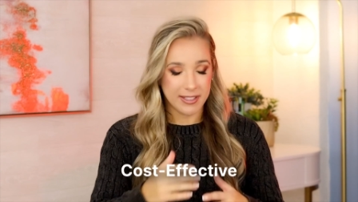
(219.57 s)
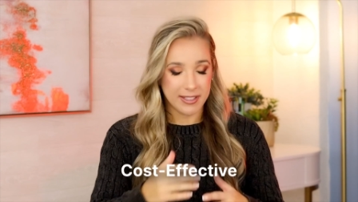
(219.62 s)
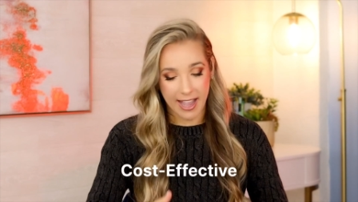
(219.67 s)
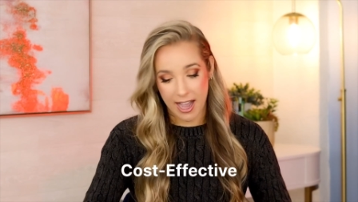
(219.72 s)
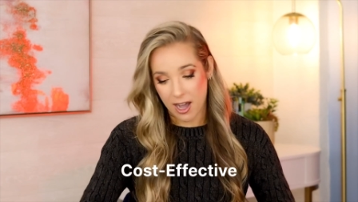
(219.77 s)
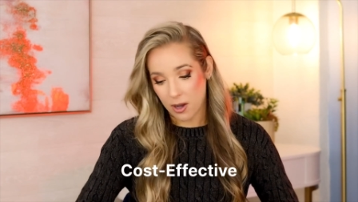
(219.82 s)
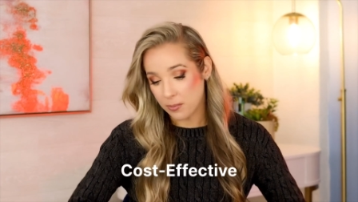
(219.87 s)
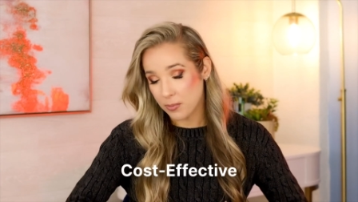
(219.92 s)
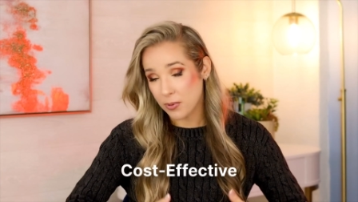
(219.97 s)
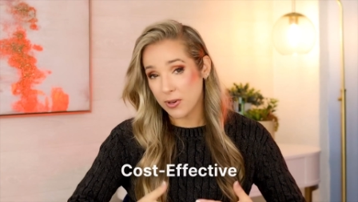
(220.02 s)

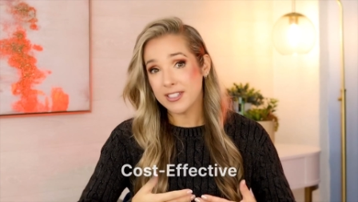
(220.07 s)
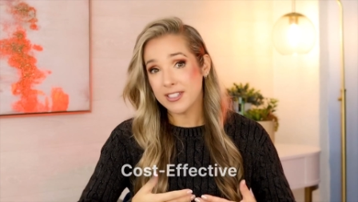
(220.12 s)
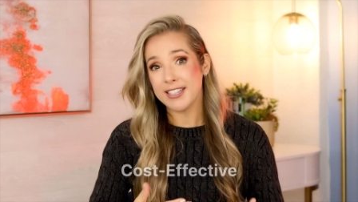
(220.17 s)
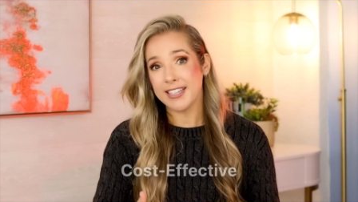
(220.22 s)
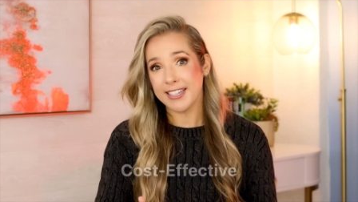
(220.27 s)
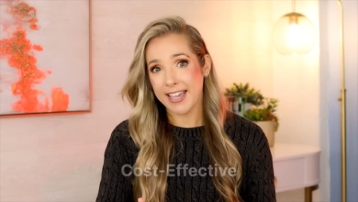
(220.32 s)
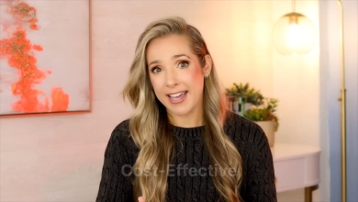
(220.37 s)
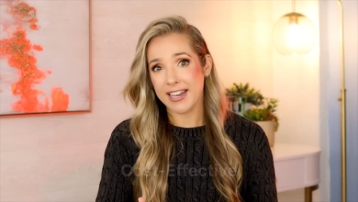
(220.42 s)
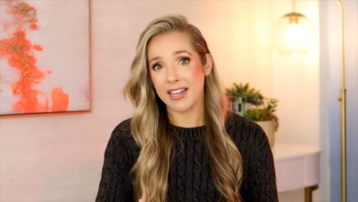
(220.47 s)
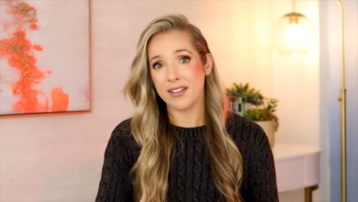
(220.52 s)
Now,
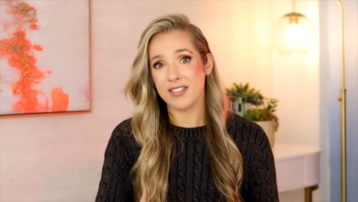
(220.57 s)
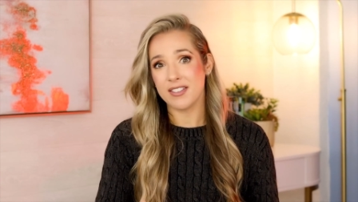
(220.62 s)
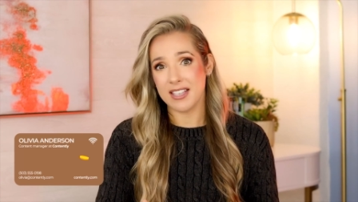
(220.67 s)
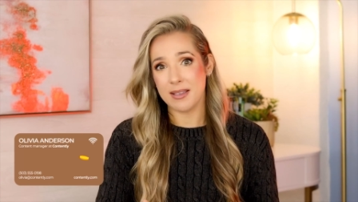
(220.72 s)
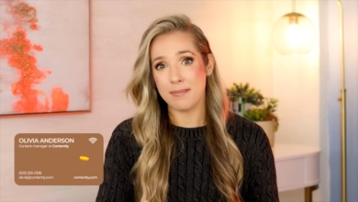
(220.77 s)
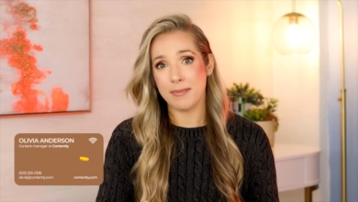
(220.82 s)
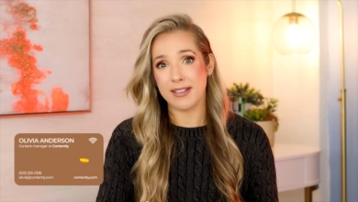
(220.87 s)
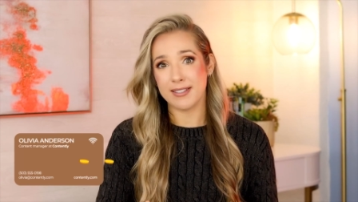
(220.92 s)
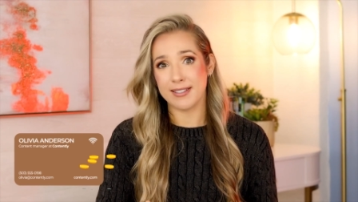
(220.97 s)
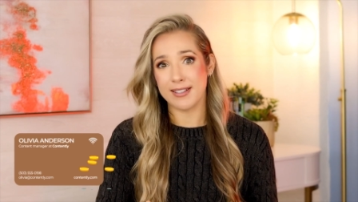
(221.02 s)
printing
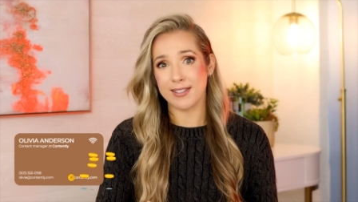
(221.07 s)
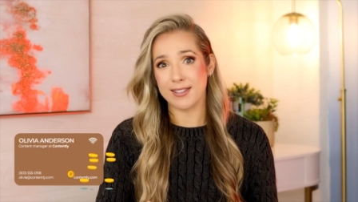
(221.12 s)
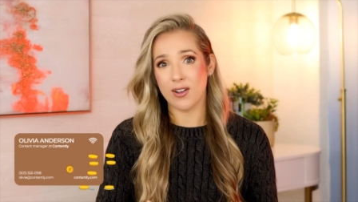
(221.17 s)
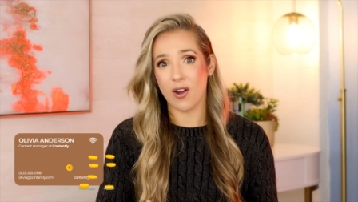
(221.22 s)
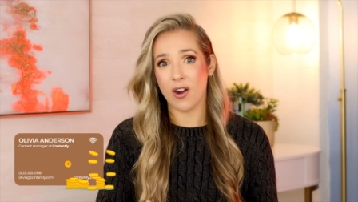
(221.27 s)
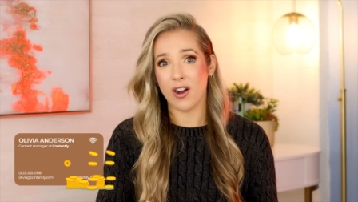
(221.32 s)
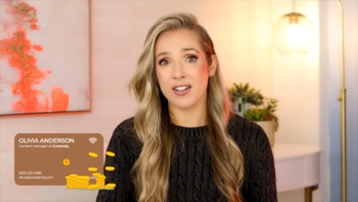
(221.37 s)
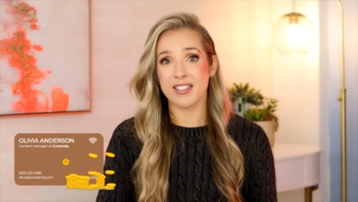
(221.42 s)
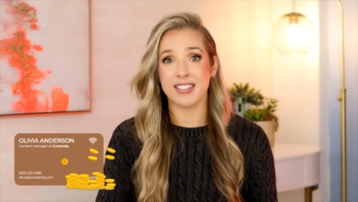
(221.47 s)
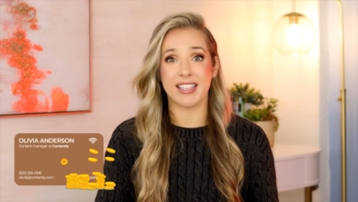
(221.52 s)
NFC business
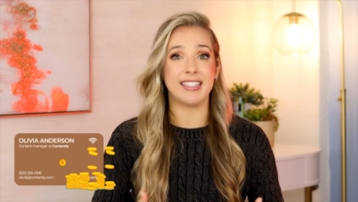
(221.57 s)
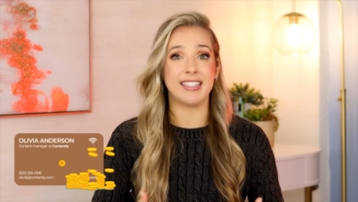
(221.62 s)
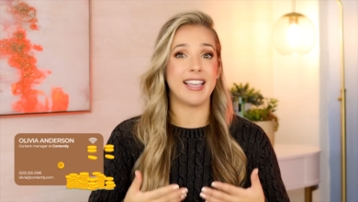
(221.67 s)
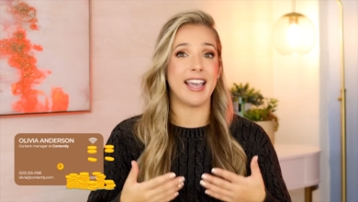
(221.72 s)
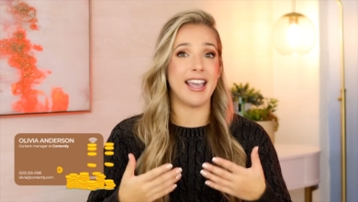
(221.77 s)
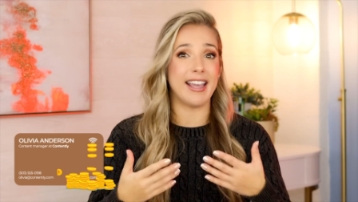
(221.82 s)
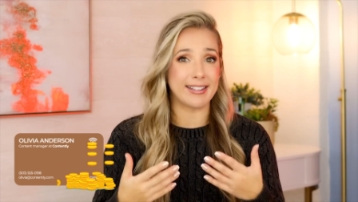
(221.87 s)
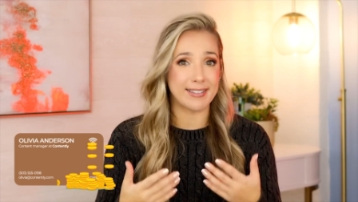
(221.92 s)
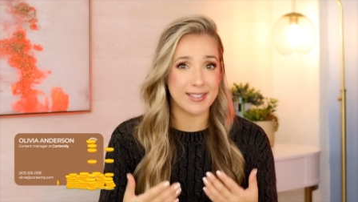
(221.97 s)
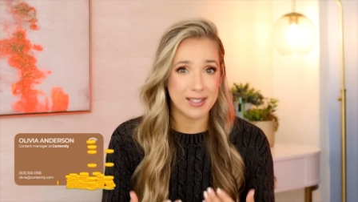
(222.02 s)
cards can
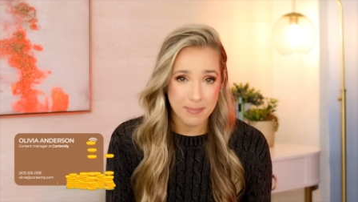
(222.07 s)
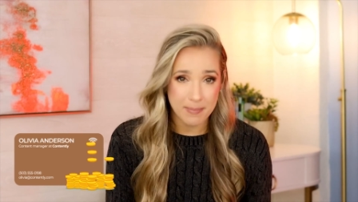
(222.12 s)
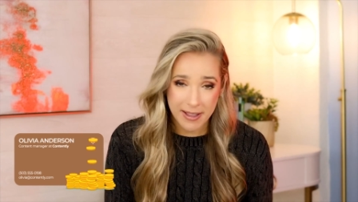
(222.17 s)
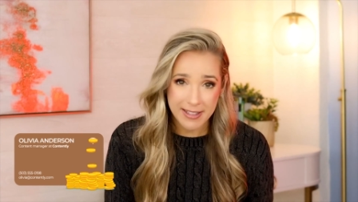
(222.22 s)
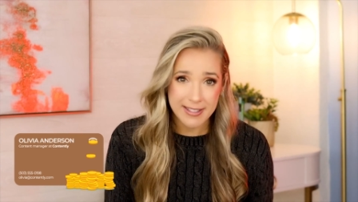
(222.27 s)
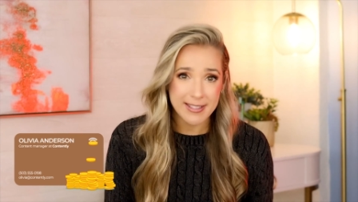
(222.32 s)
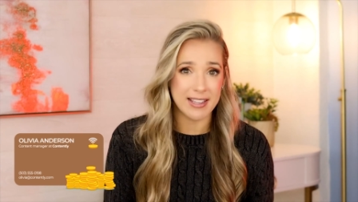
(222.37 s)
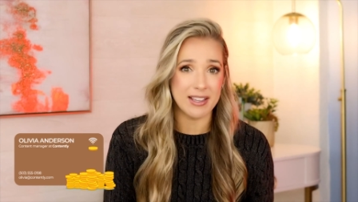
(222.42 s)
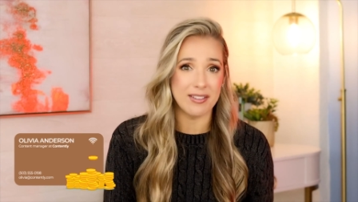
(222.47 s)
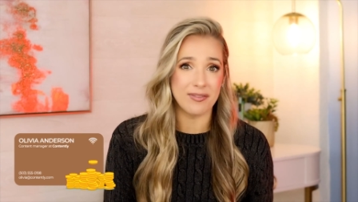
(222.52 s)
get
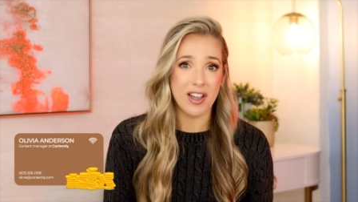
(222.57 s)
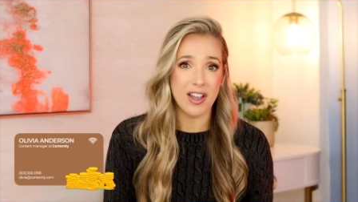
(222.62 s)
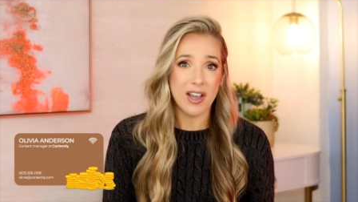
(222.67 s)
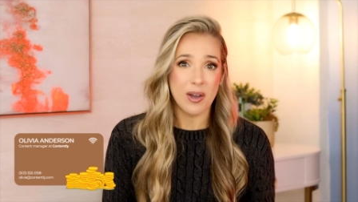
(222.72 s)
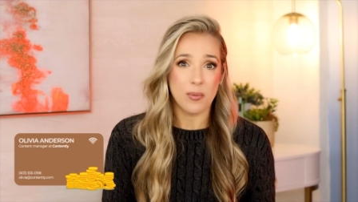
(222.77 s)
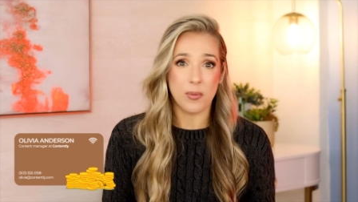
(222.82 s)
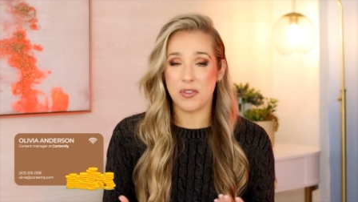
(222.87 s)
expensive